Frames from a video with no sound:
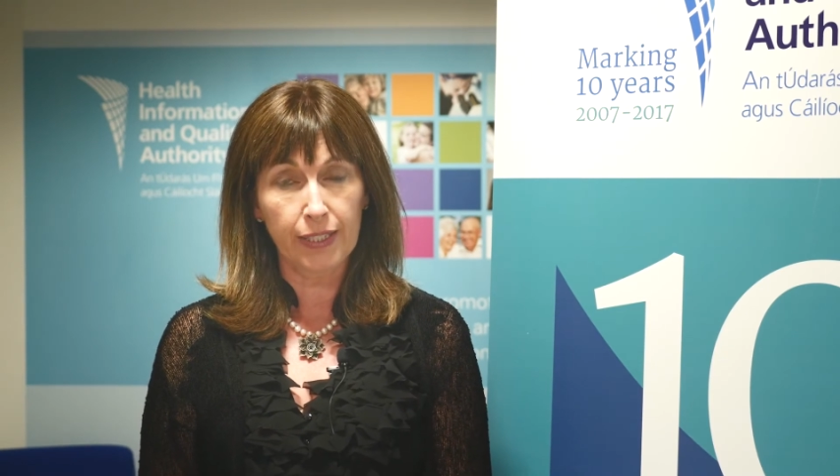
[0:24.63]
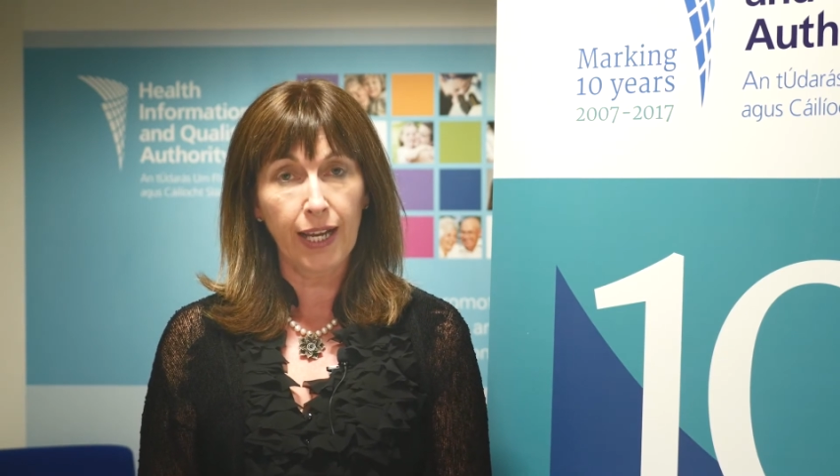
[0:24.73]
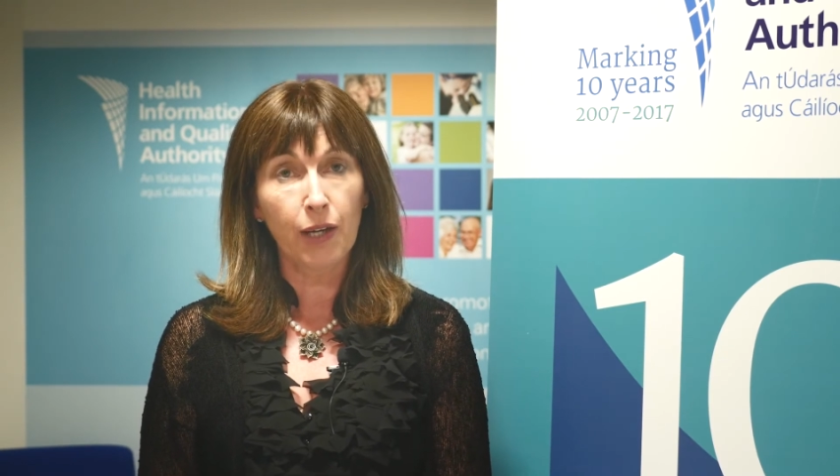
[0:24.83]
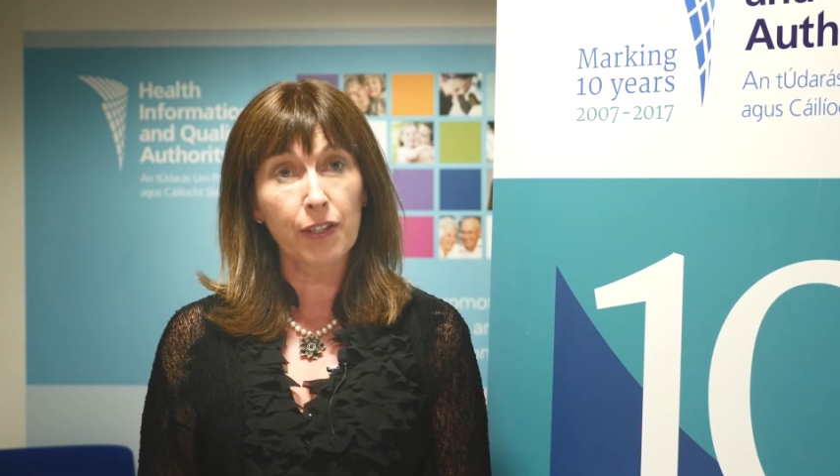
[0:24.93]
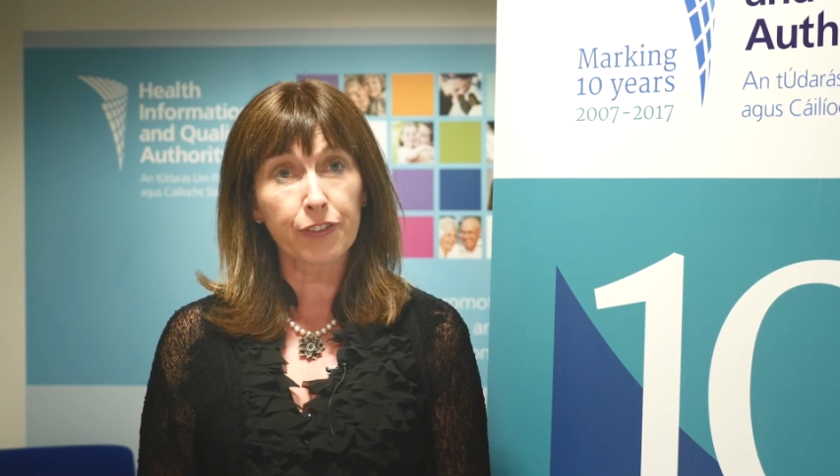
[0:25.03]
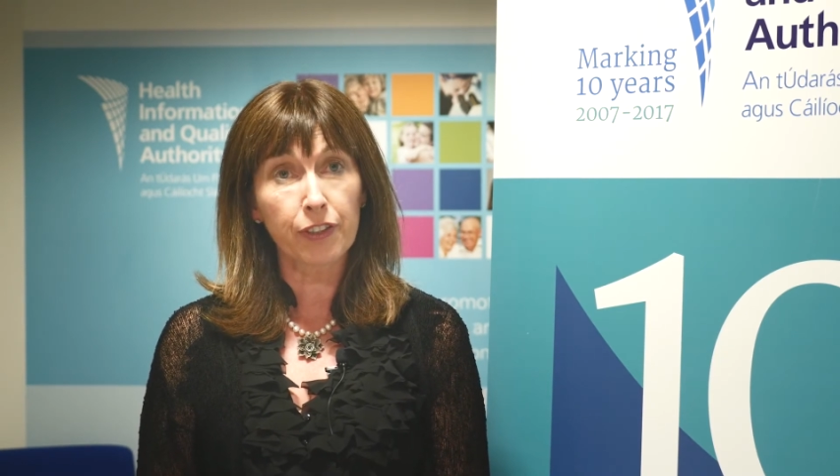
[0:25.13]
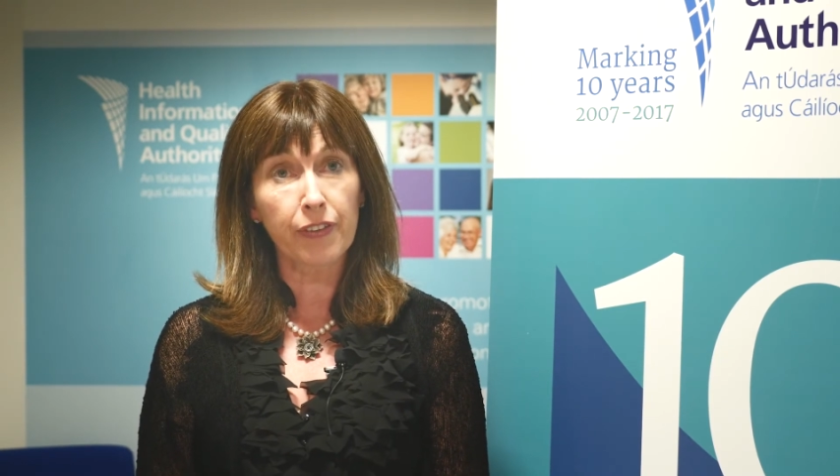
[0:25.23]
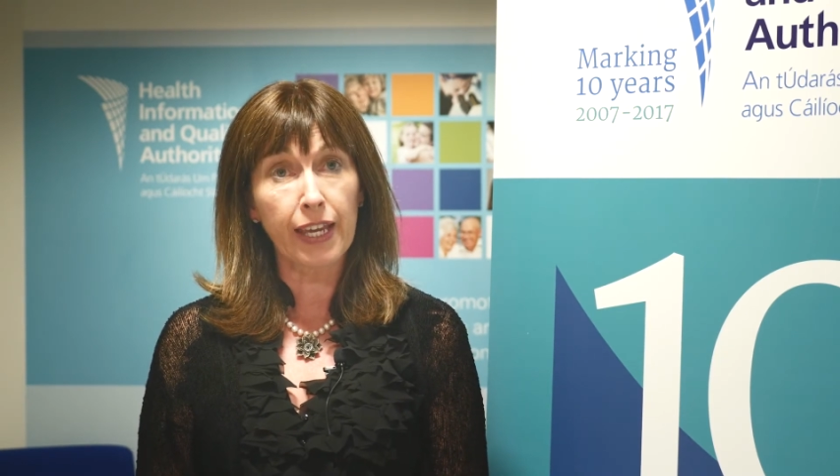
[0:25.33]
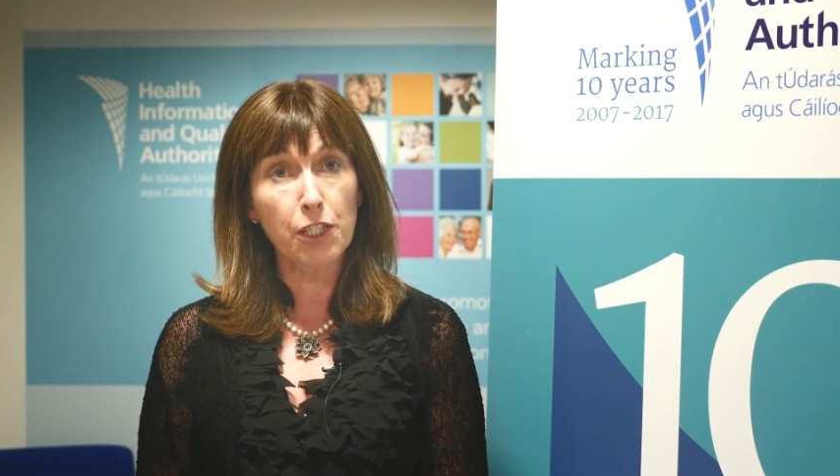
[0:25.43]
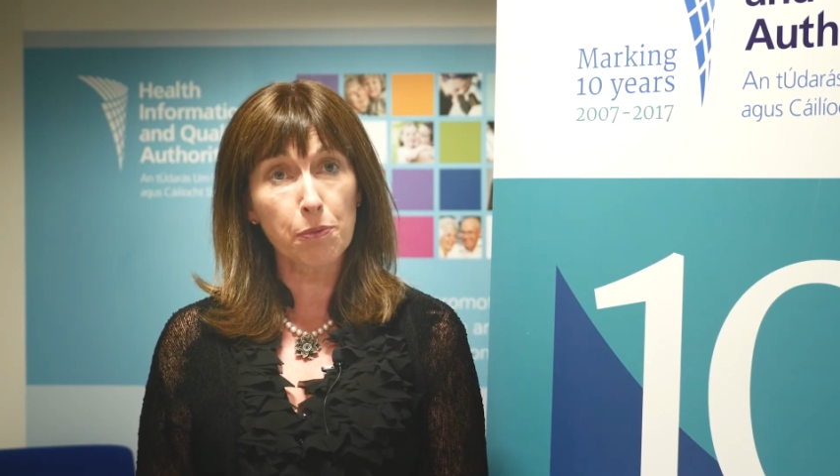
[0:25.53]
However,
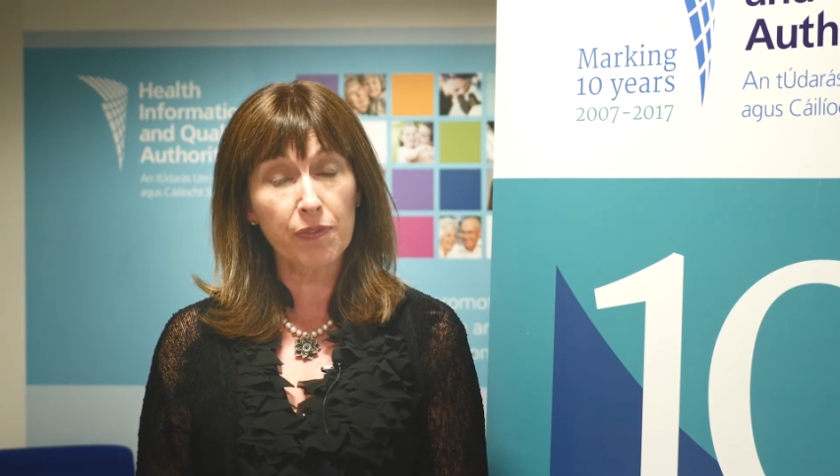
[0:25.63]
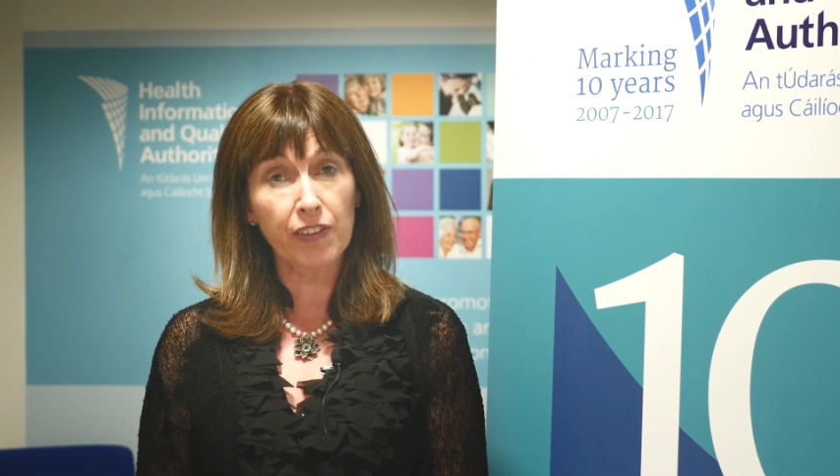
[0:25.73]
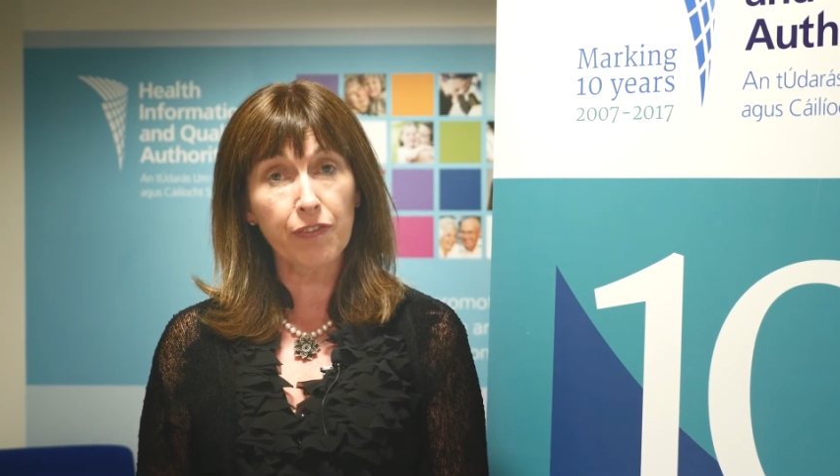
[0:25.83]
the HPV